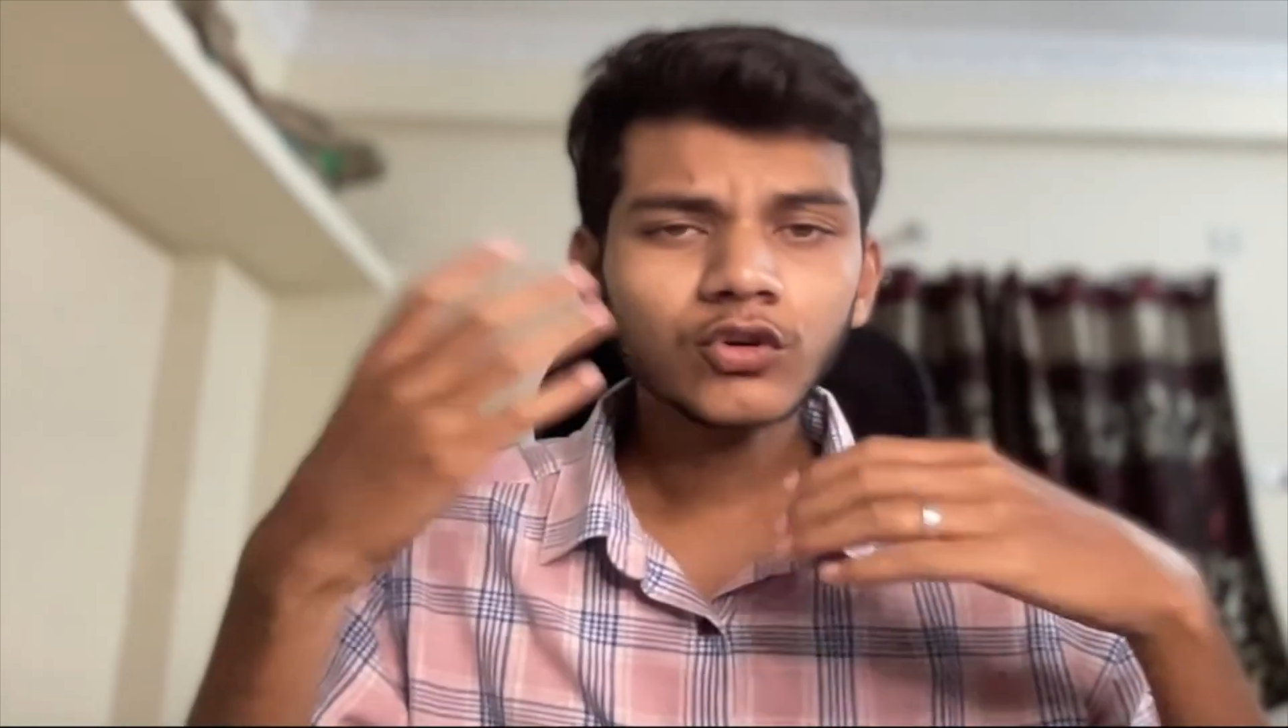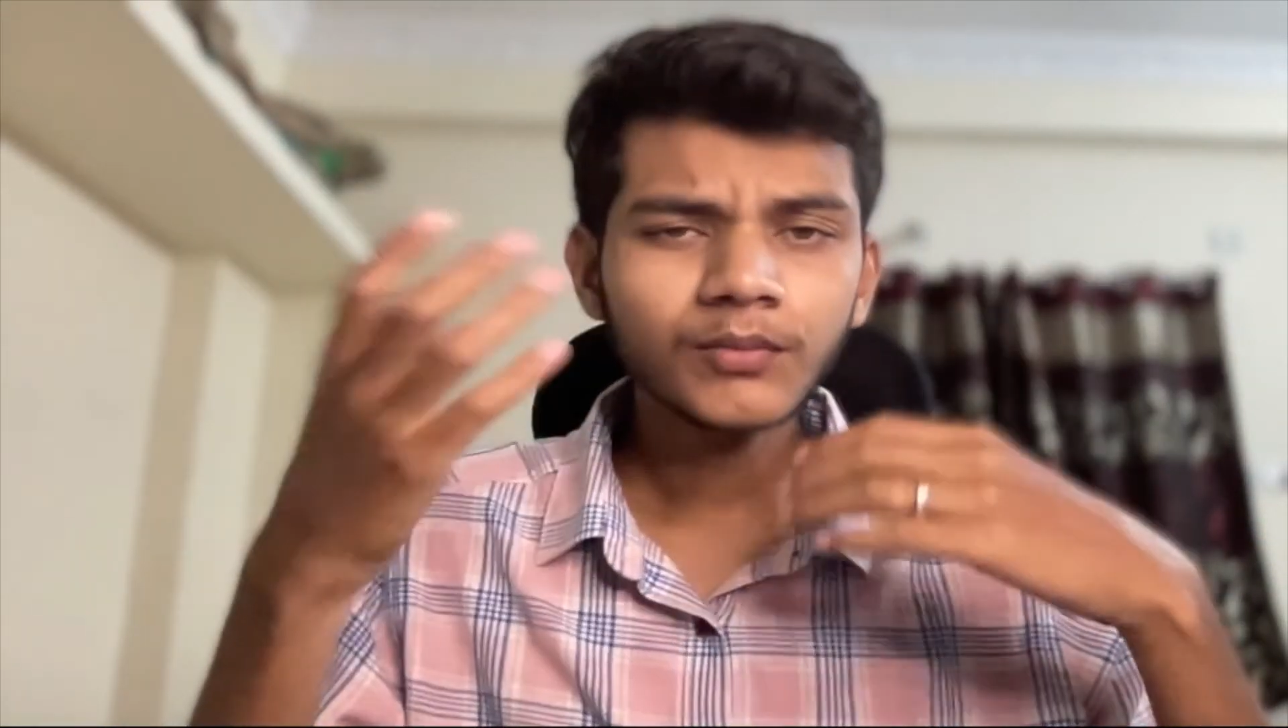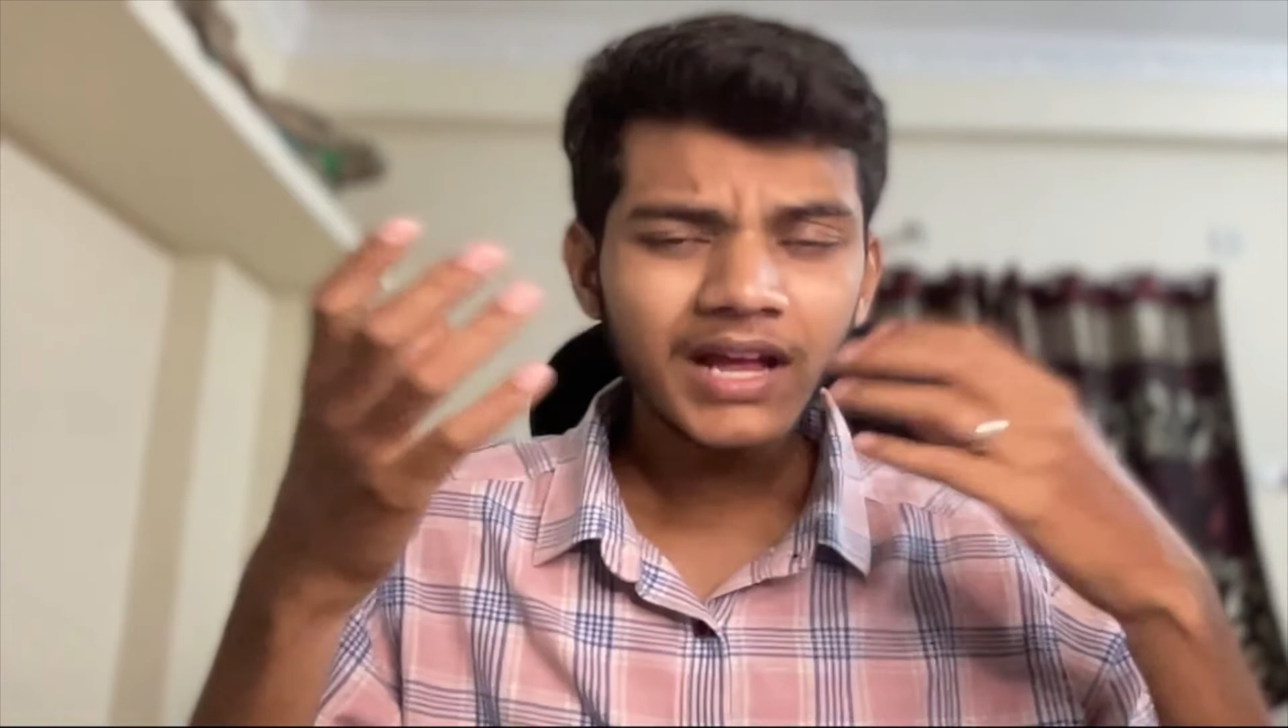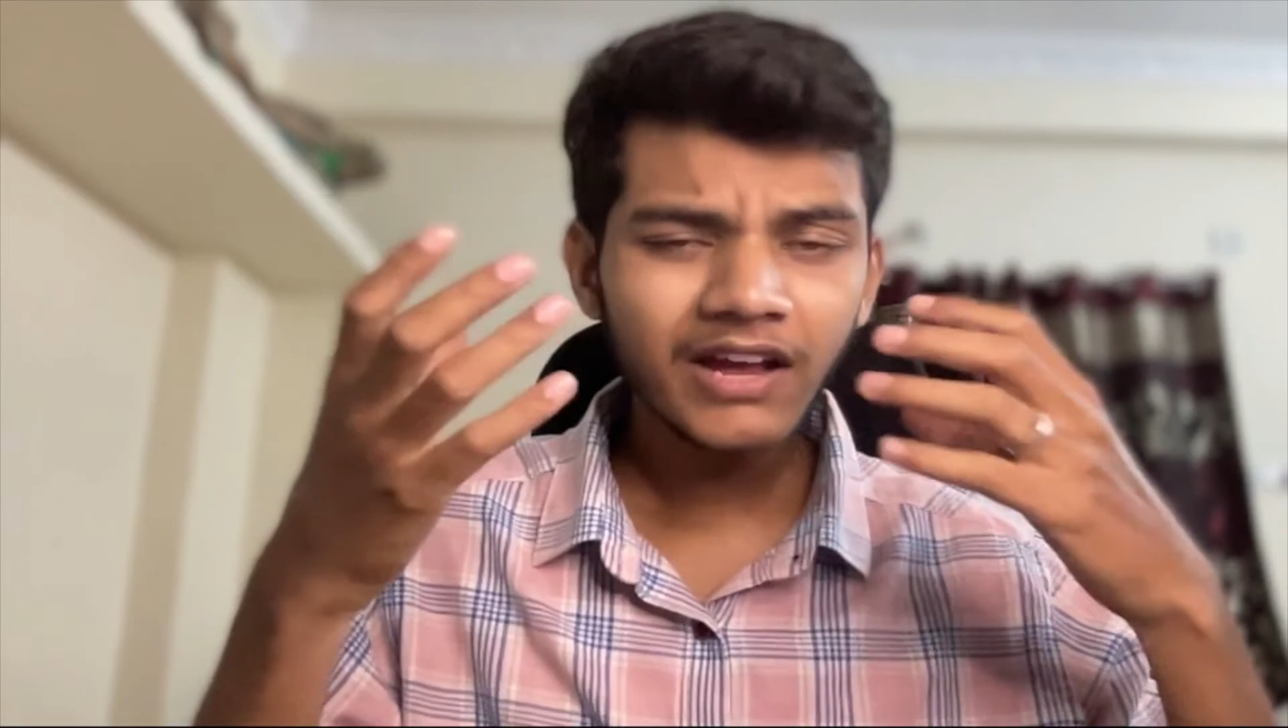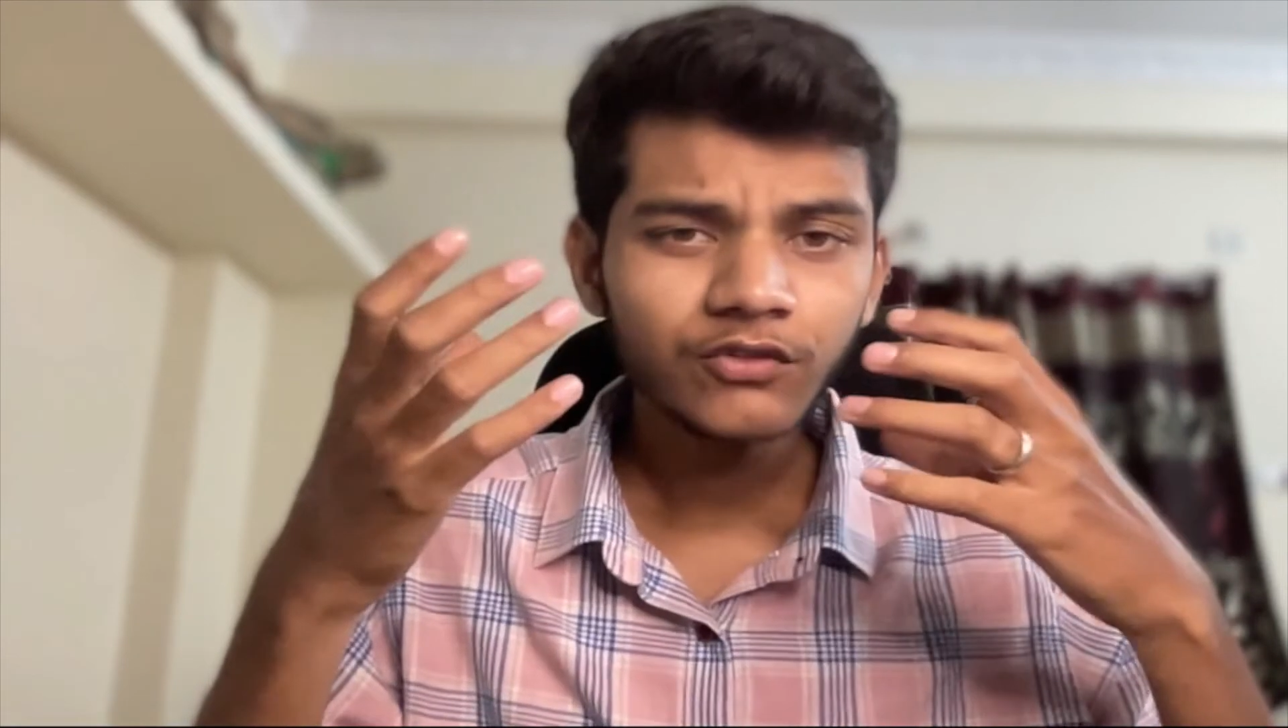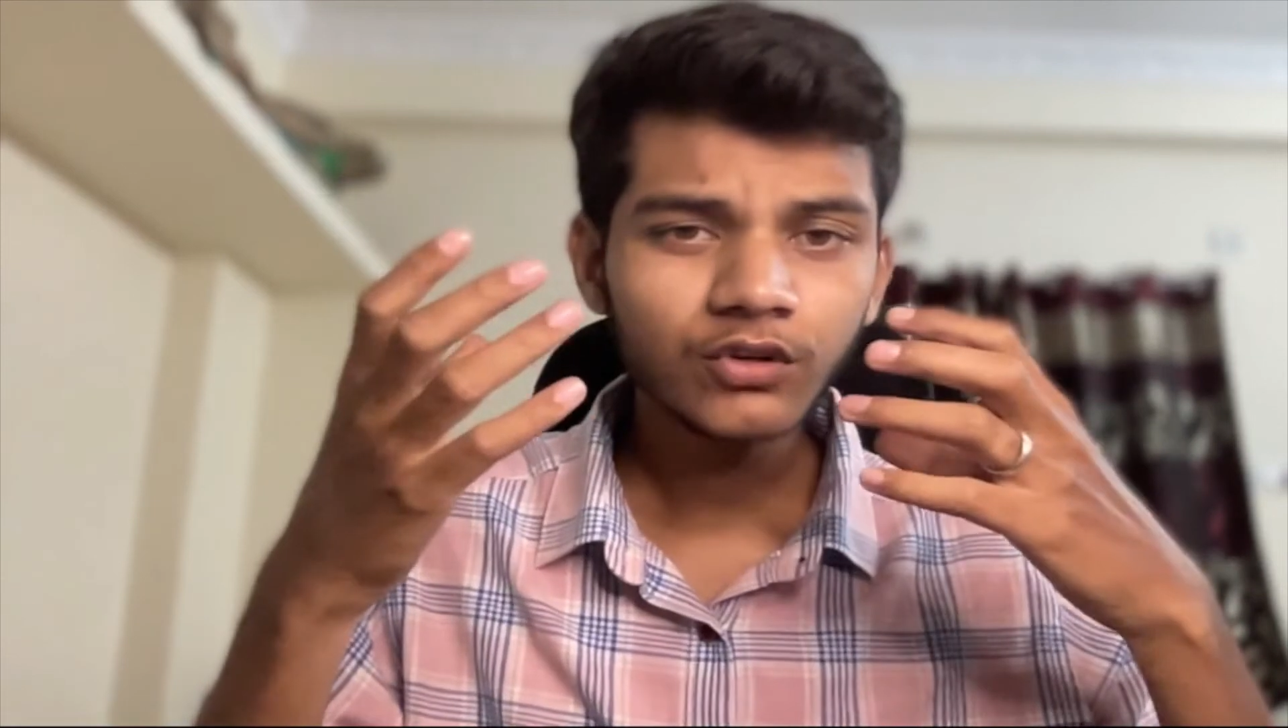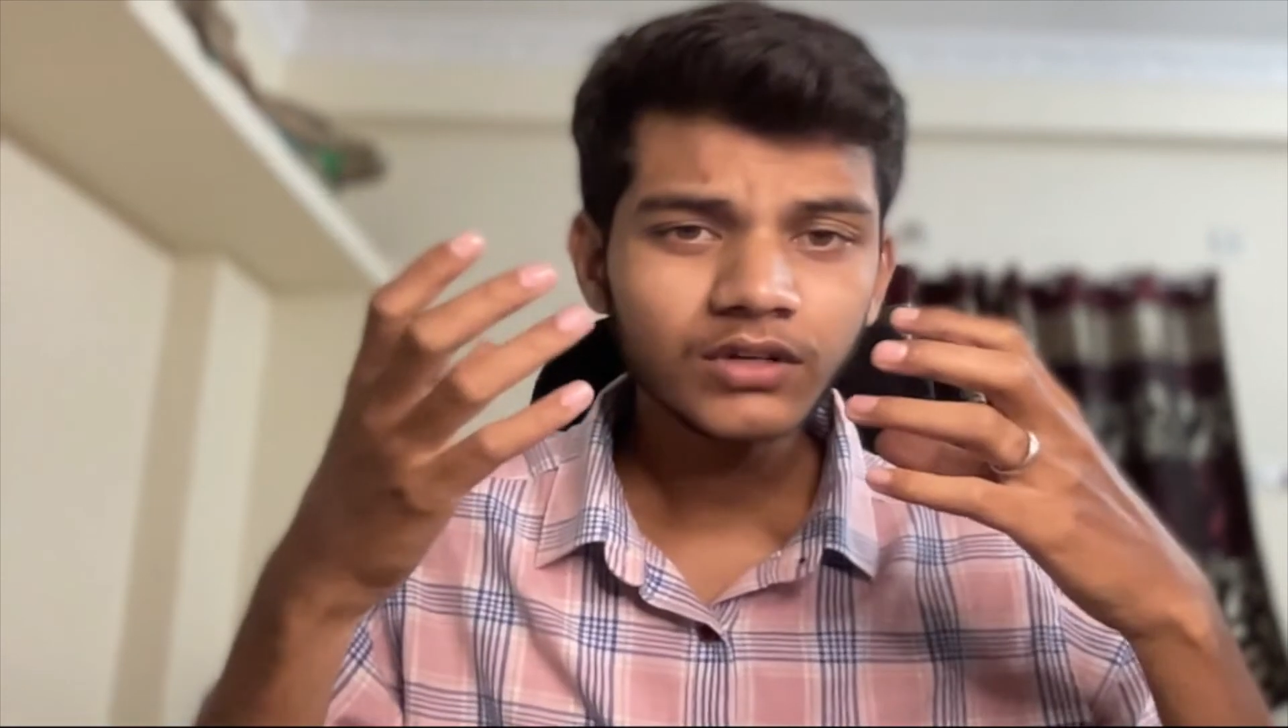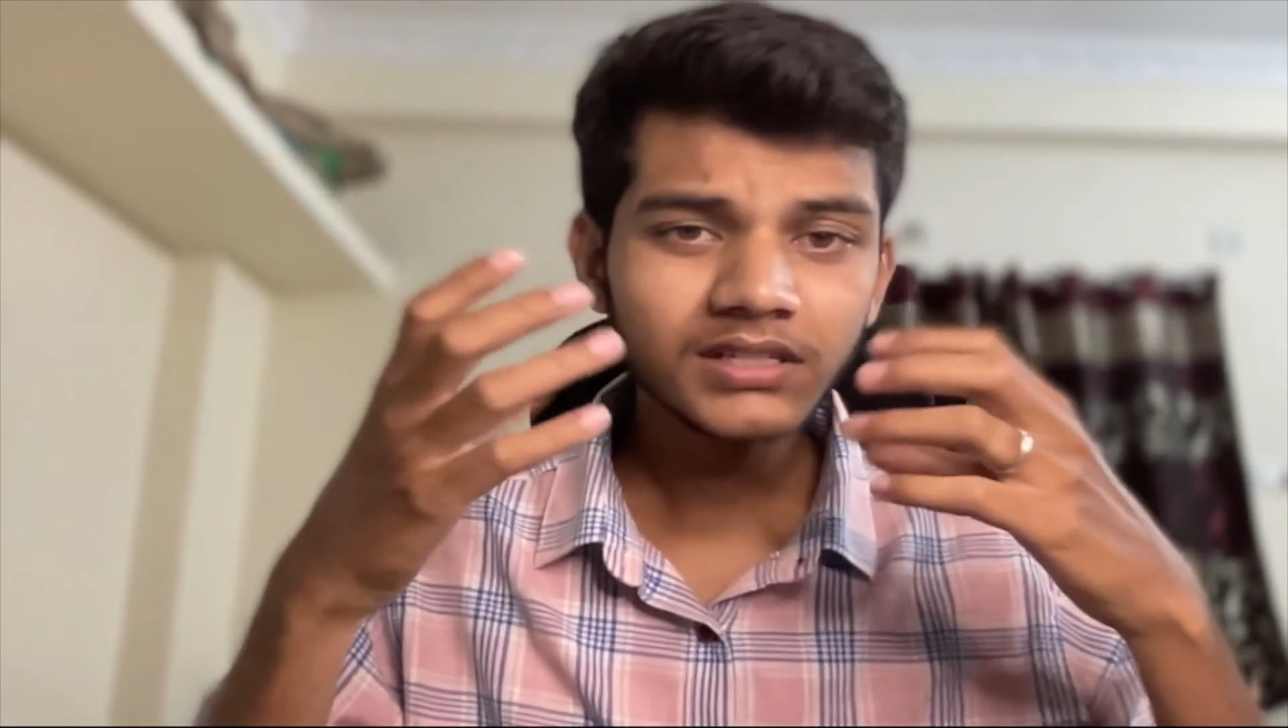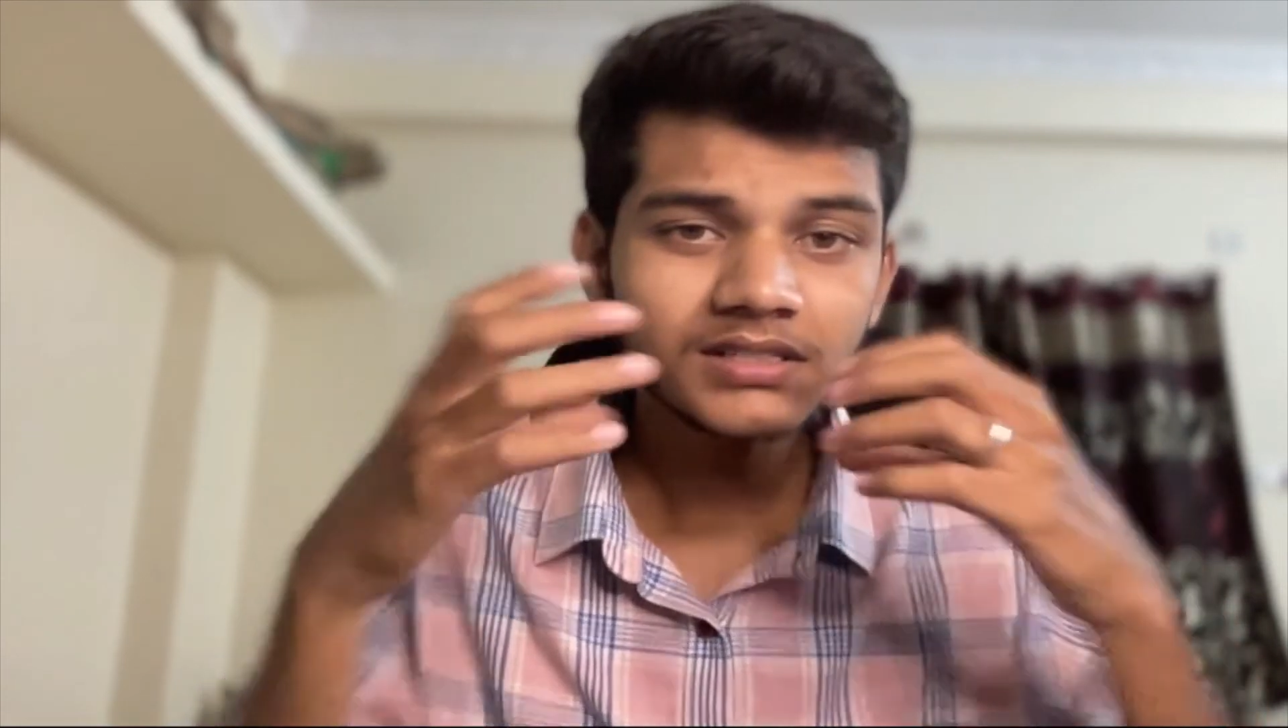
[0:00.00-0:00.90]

may have noticed,